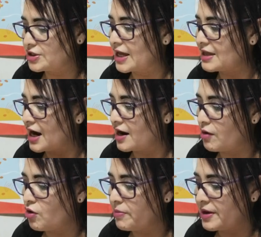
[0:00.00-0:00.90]
that are
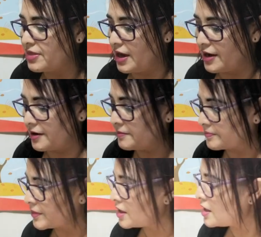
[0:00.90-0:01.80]
over there,
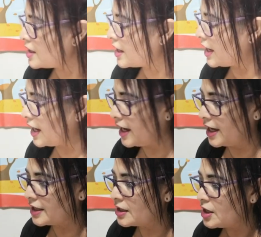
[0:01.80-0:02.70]

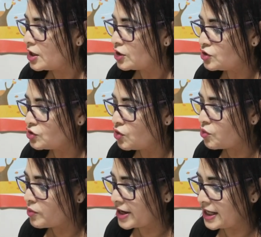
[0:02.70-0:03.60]
and you
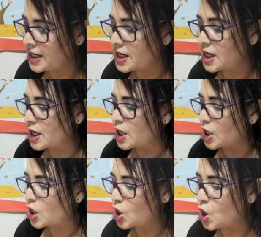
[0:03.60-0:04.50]
will
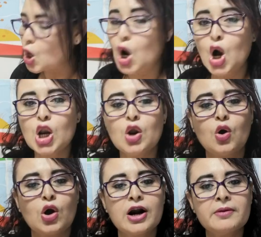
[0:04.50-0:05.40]

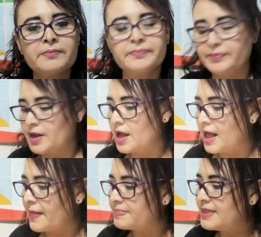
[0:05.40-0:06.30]
color
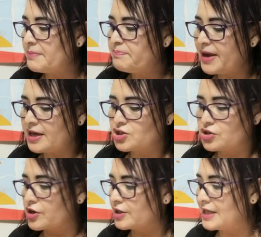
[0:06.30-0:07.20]
the
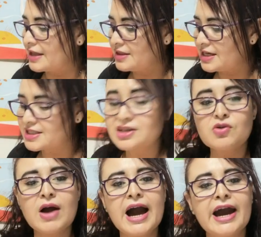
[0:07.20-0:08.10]
picture that
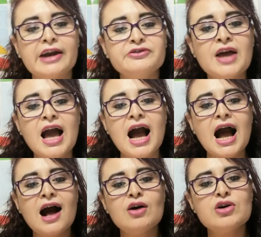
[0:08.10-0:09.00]
describes
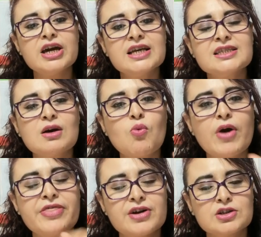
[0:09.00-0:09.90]
how is the
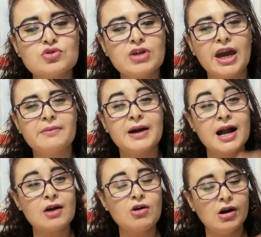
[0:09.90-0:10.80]
weather today. Van
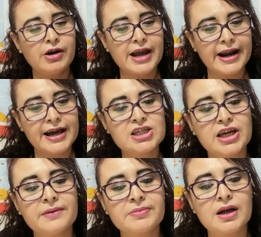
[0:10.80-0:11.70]
a colorear
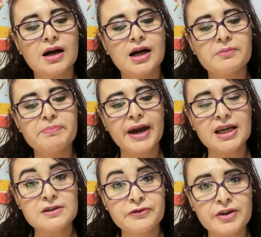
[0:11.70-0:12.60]
allí on
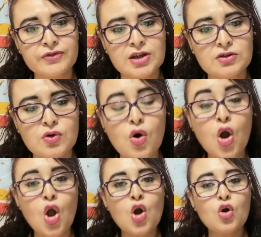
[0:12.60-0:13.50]
page 52
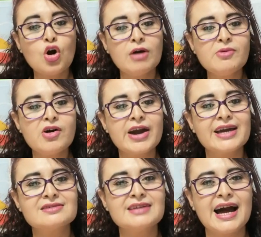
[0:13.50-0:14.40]
cómo
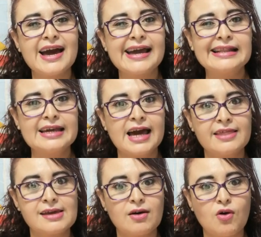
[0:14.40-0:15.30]
está el
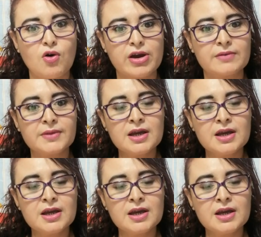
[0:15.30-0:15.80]
día de hoy.